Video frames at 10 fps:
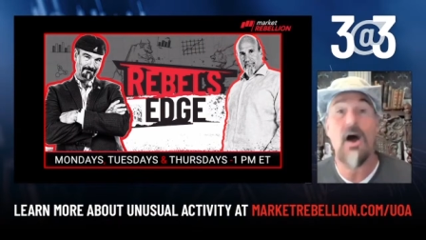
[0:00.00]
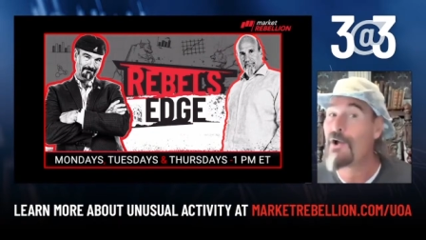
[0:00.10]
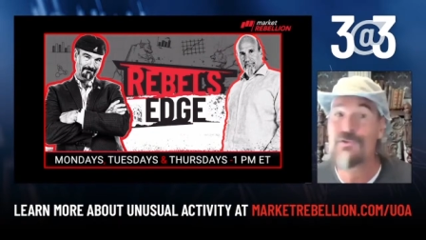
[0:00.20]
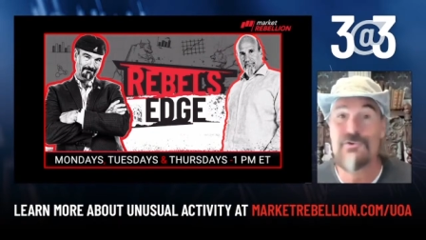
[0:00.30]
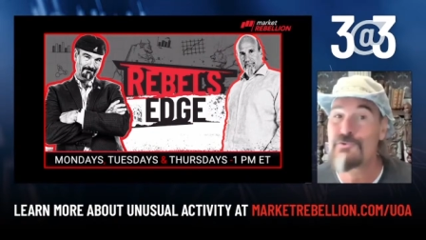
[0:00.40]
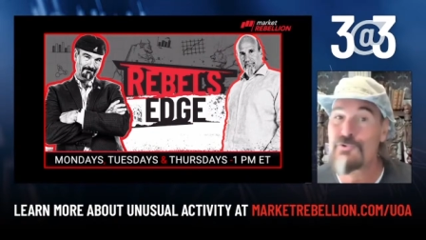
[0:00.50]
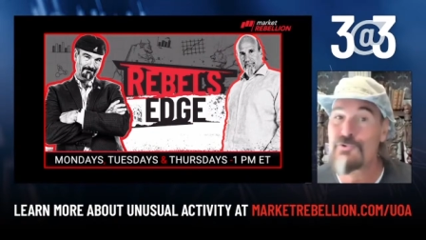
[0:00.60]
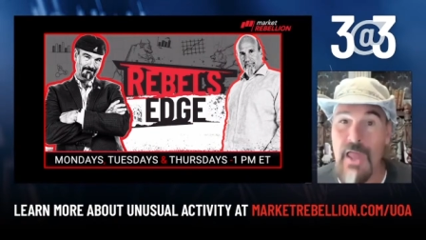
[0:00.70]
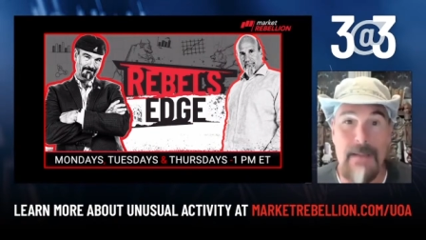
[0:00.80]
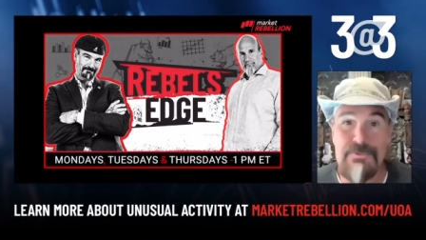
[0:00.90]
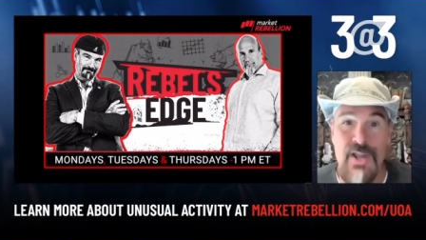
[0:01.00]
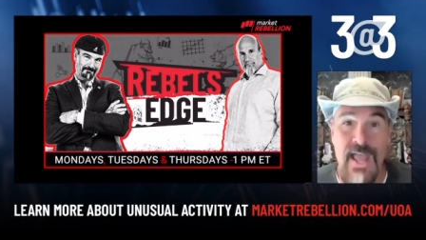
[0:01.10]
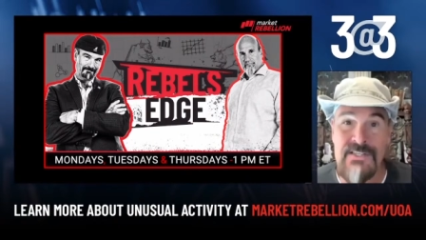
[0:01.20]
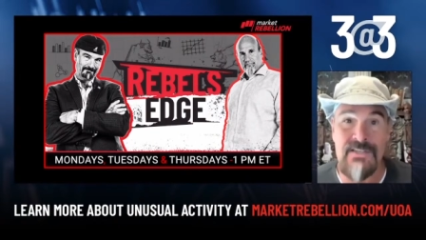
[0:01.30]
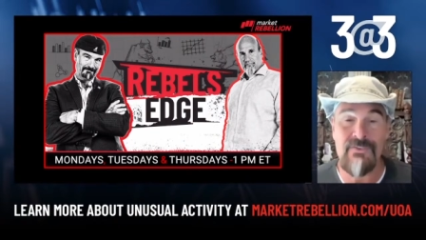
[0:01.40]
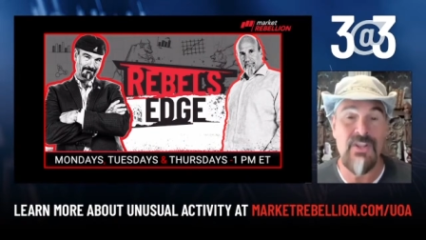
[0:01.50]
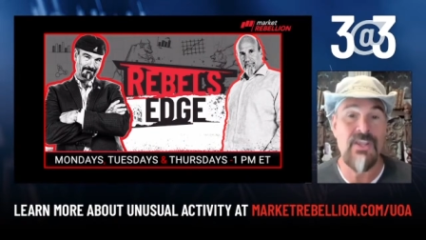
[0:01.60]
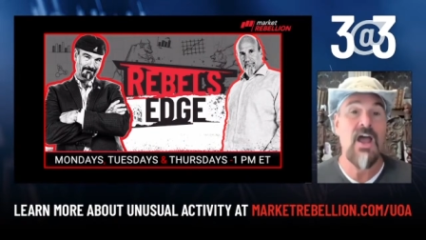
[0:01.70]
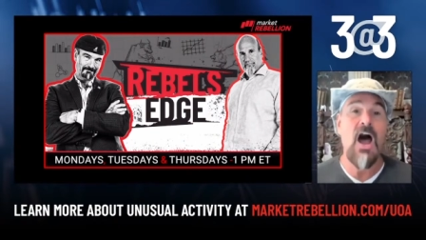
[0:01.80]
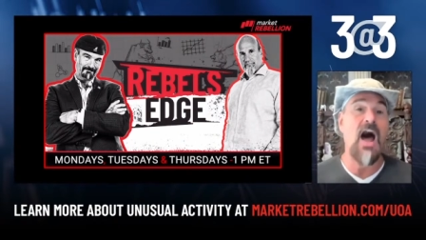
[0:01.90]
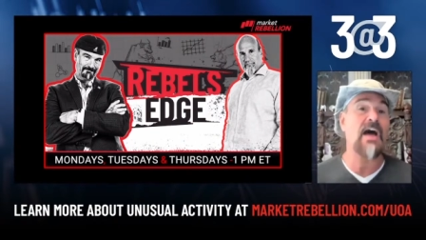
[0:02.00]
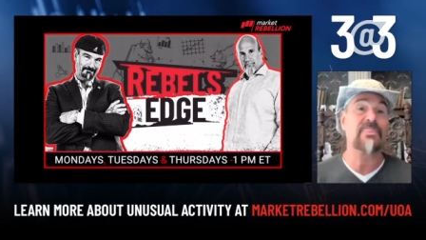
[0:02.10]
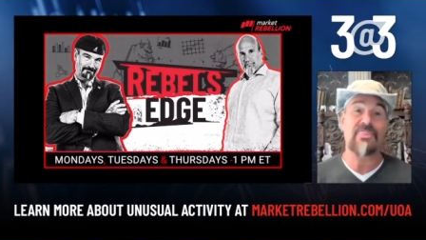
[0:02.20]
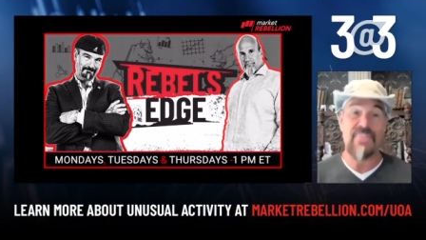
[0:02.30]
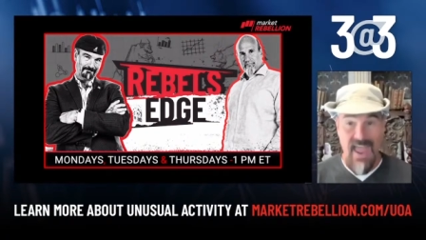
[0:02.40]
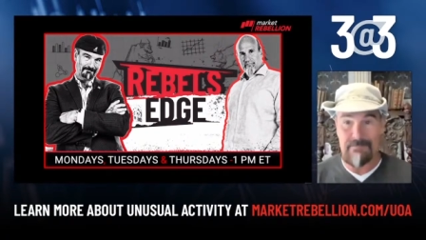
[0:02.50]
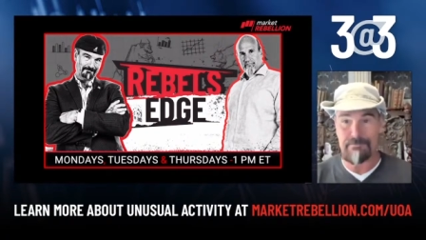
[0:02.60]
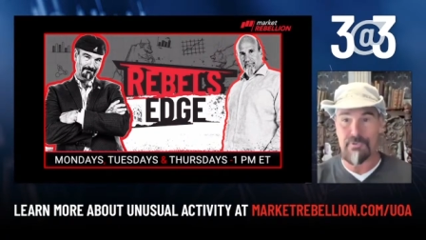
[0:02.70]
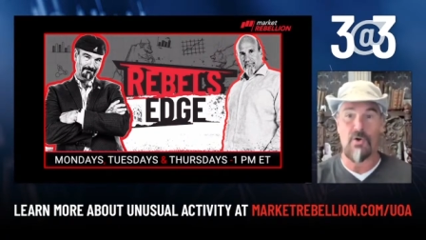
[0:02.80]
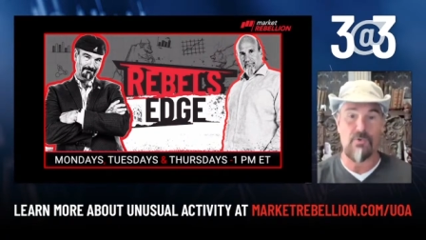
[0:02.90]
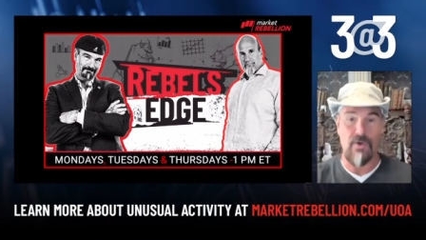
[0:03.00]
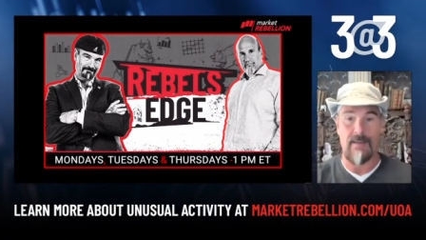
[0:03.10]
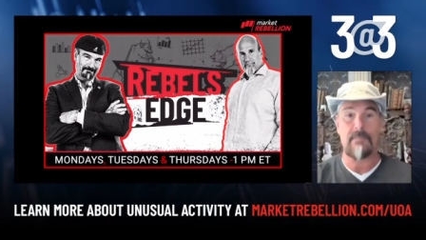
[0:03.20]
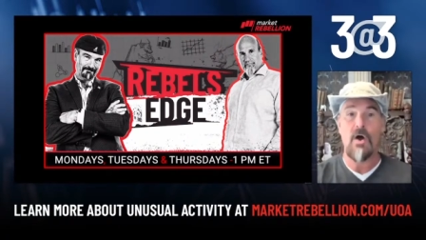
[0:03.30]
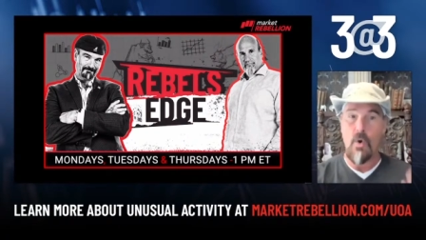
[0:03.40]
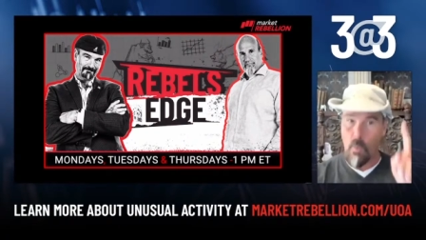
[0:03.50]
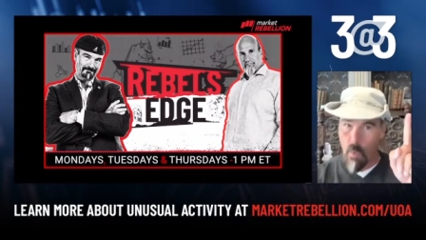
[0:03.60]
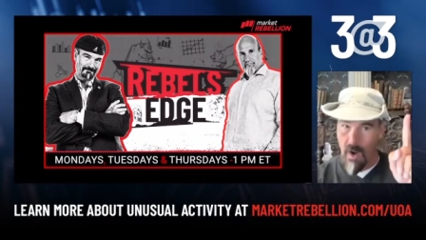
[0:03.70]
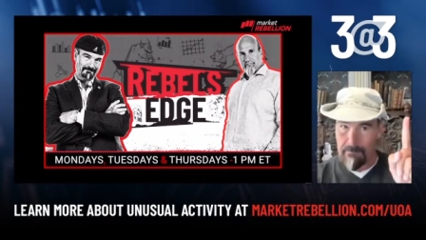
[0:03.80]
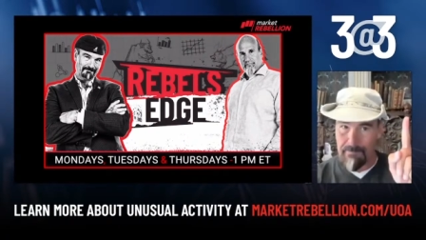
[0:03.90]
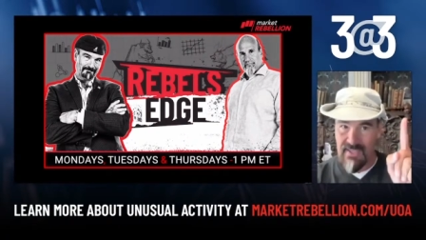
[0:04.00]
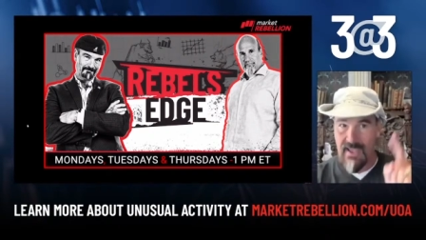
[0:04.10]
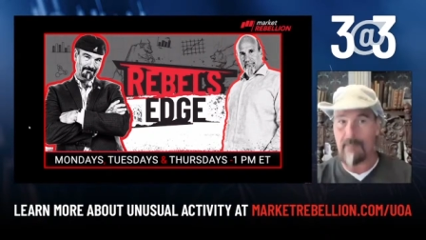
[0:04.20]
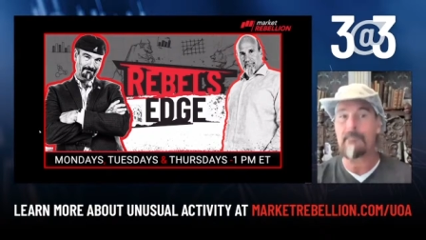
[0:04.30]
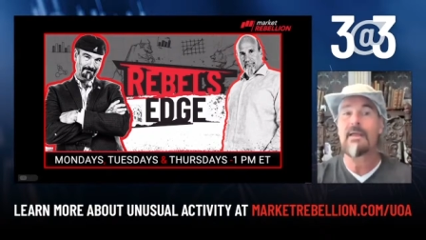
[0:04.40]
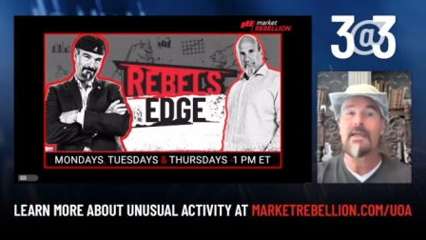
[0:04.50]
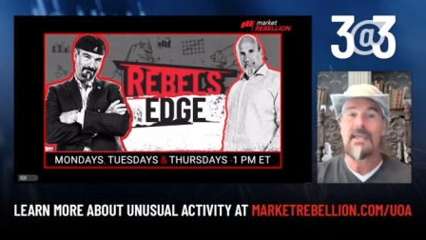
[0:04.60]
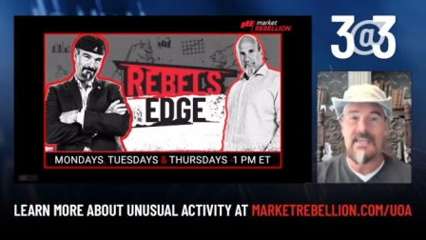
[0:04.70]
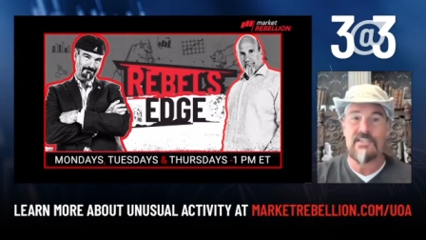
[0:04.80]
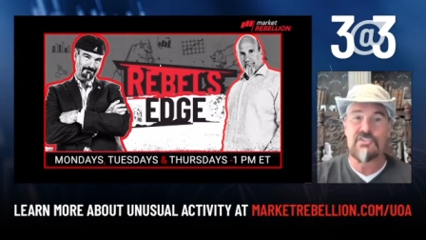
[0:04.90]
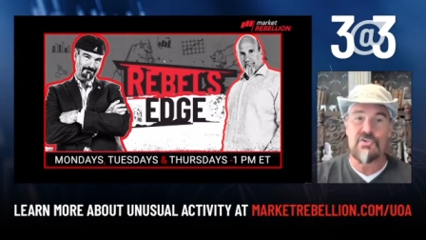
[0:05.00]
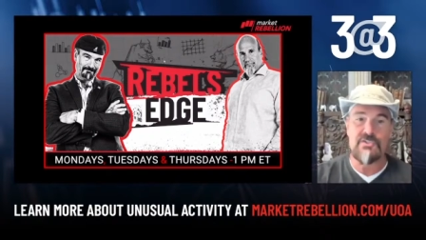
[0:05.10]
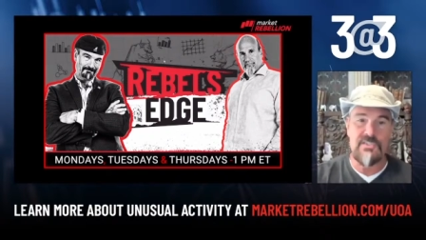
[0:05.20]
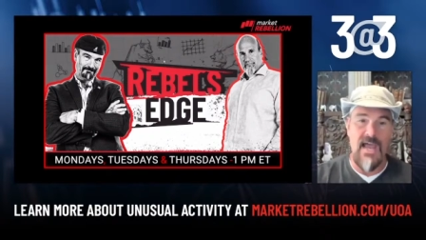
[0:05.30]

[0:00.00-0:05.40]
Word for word: unusual option activity on that program. 1 p.m. Eastern